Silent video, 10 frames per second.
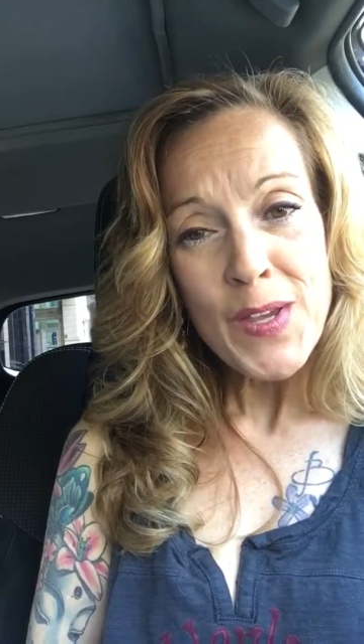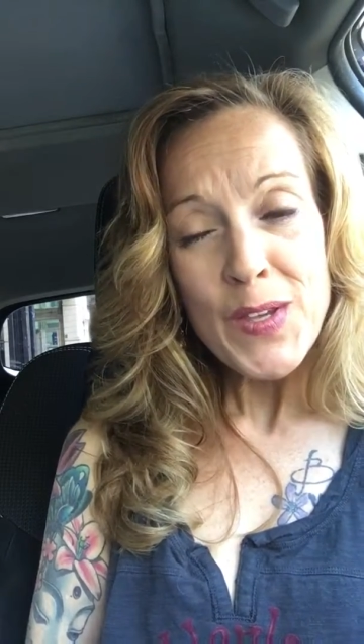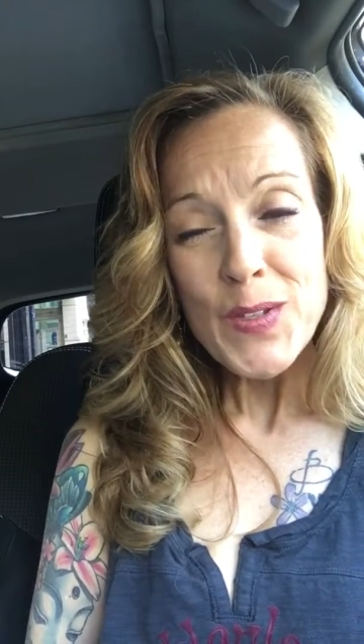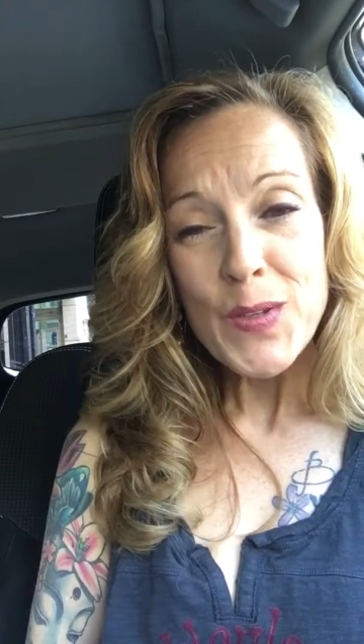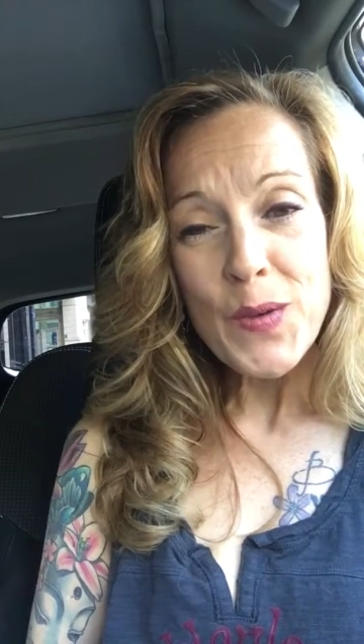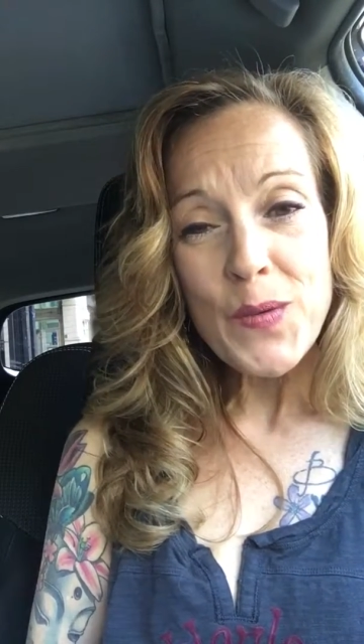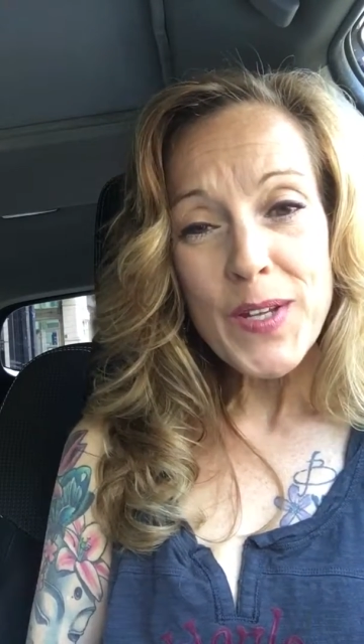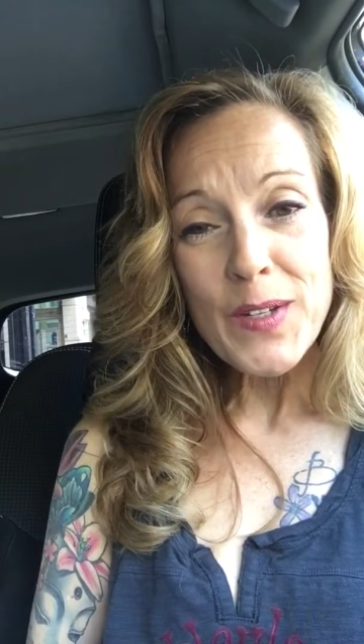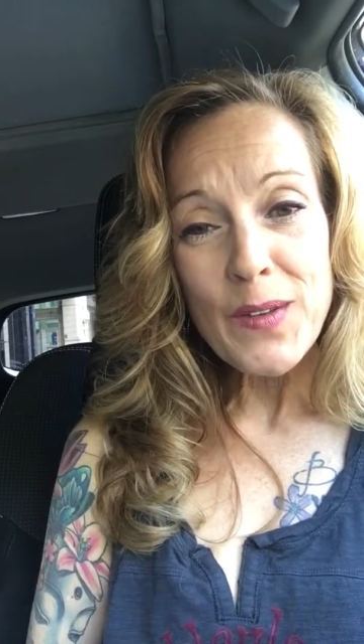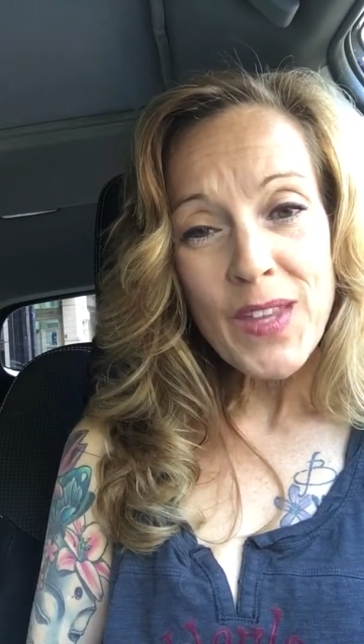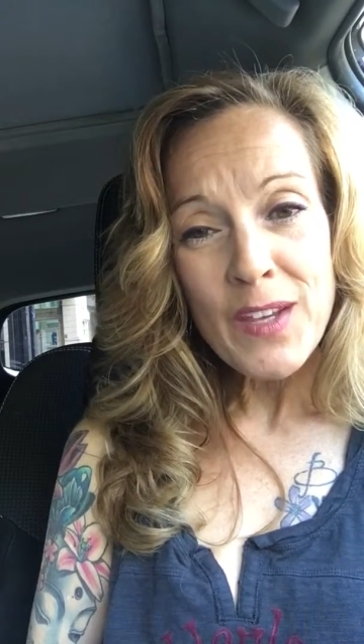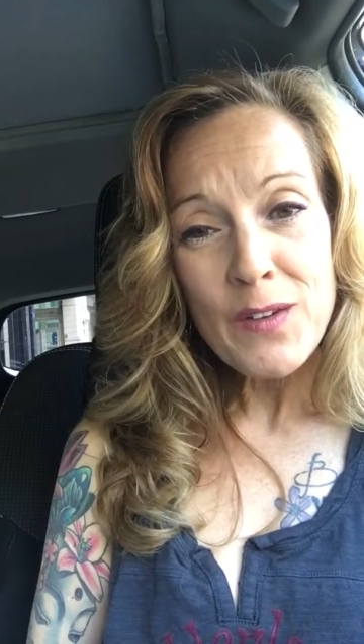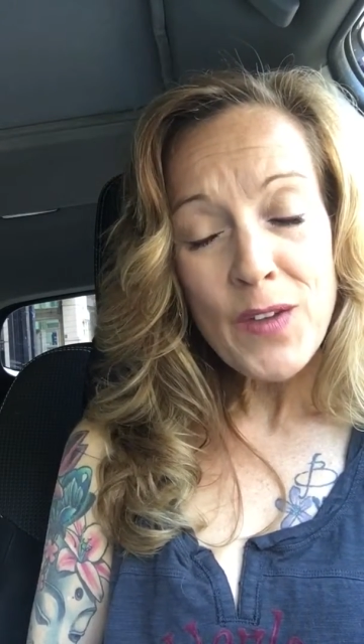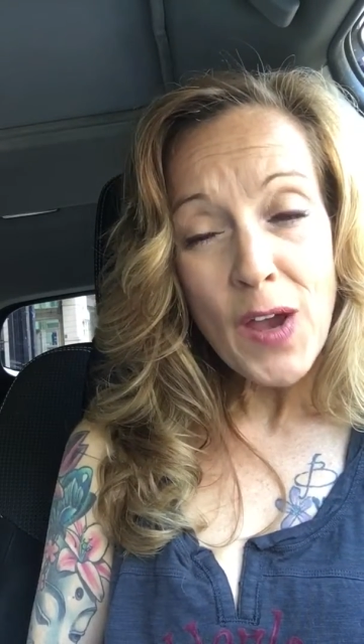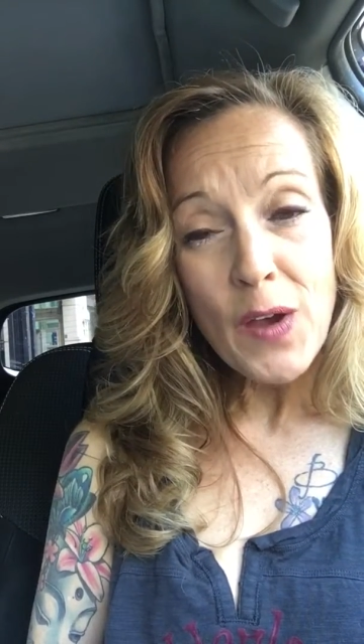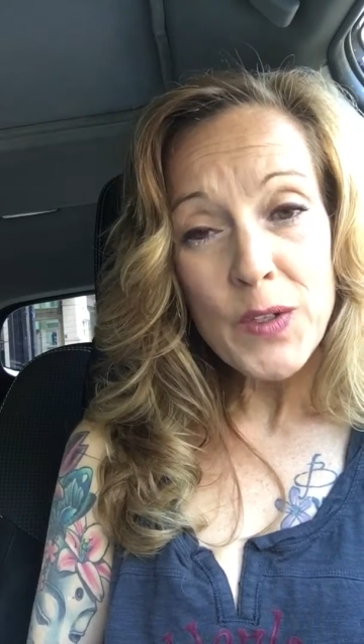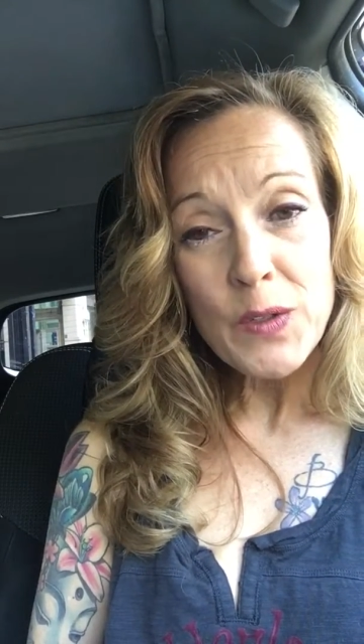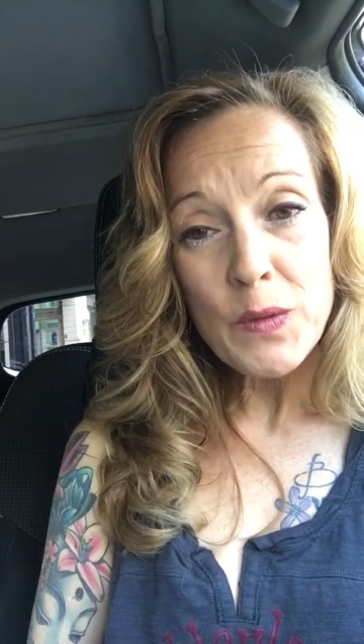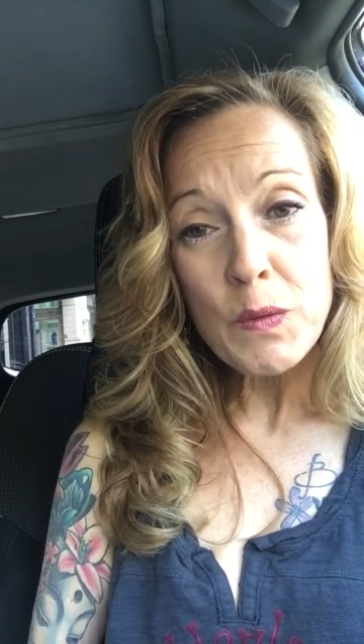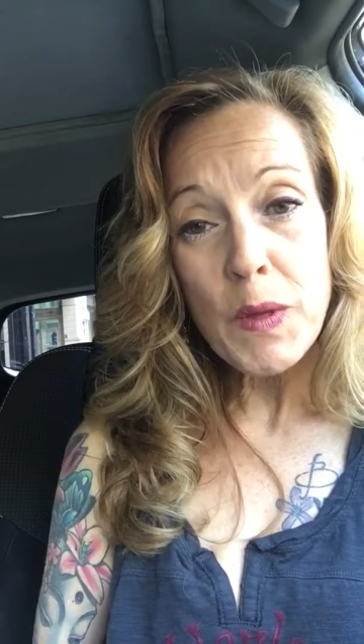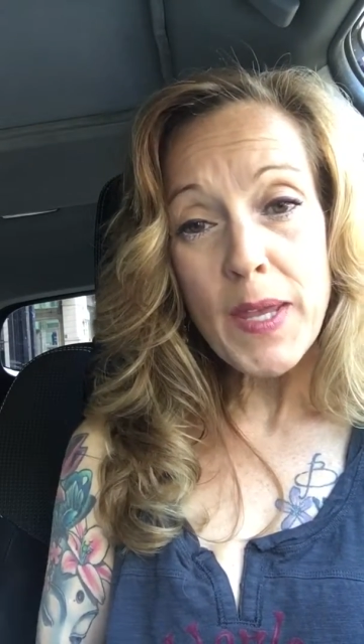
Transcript: So when you think of how you